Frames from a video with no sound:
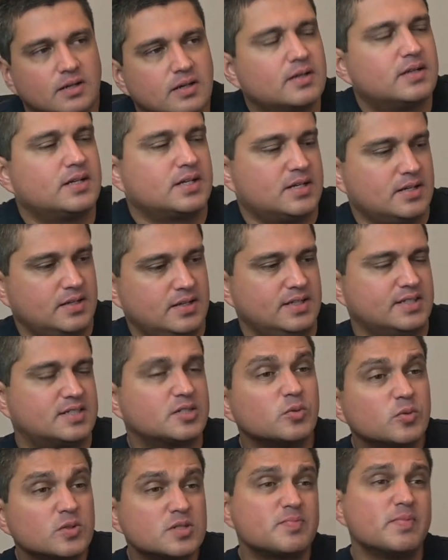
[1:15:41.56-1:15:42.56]
like,
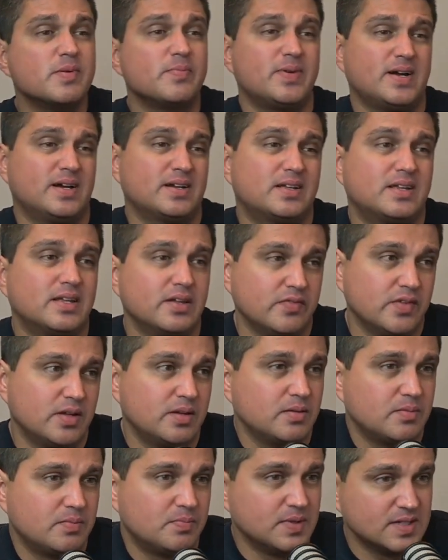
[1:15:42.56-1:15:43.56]
it's always been about
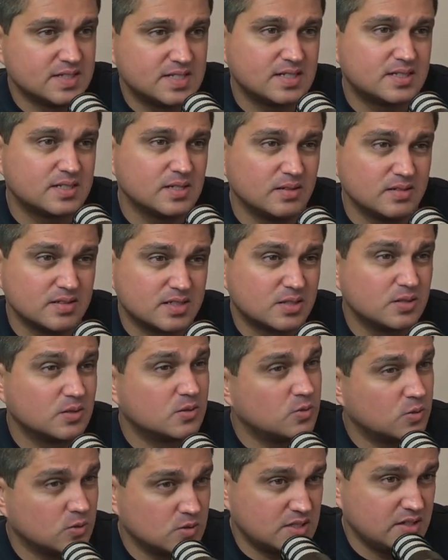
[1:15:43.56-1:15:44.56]
giving business owners good
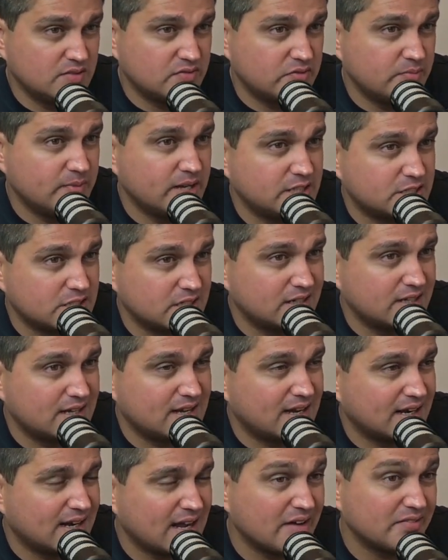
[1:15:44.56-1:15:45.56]
quality information
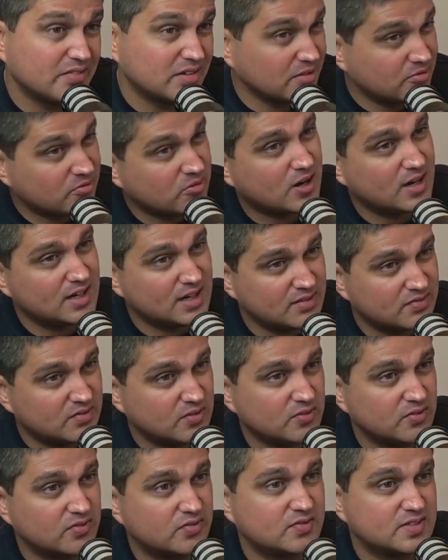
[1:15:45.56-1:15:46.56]
and having the right
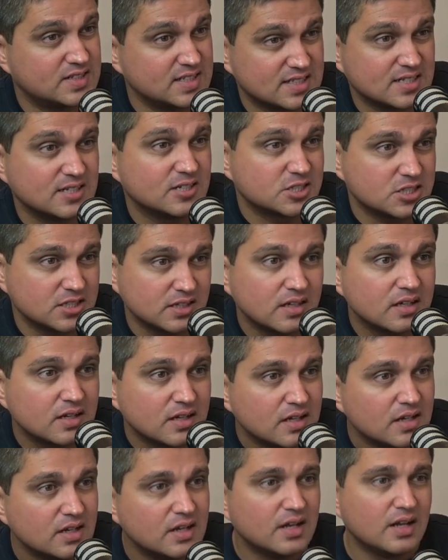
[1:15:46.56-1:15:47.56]
level of discussion
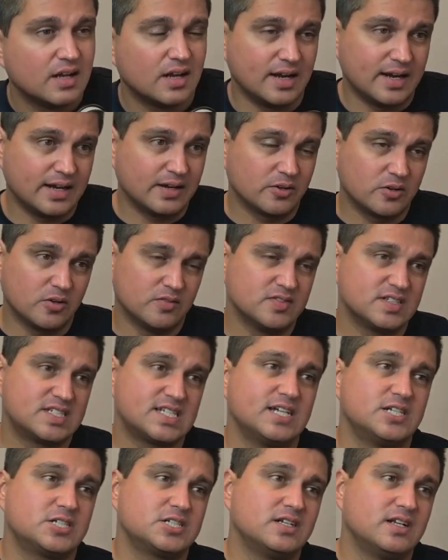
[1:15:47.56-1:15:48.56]
and
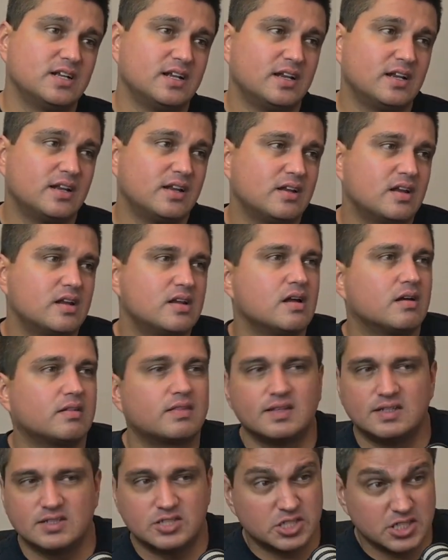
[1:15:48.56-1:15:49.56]
conversation, and
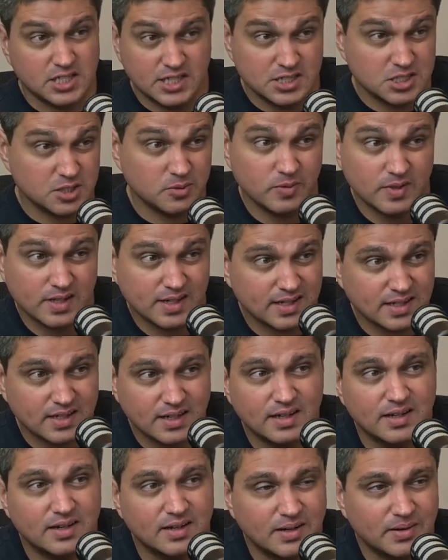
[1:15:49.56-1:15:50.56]
nothing's changing with that.
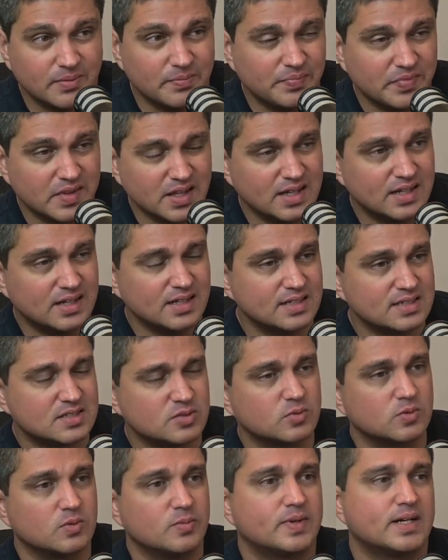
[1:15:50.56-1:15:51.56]
It is
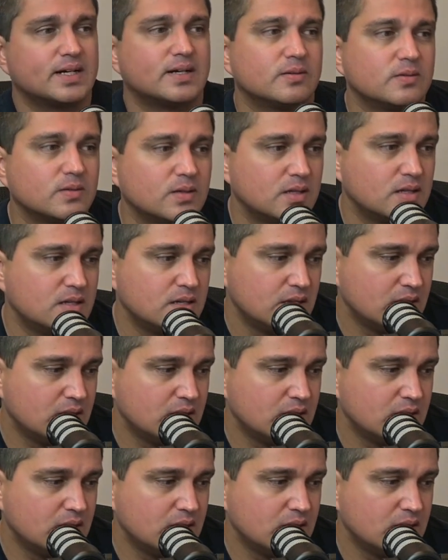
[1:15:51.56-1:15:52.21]
all about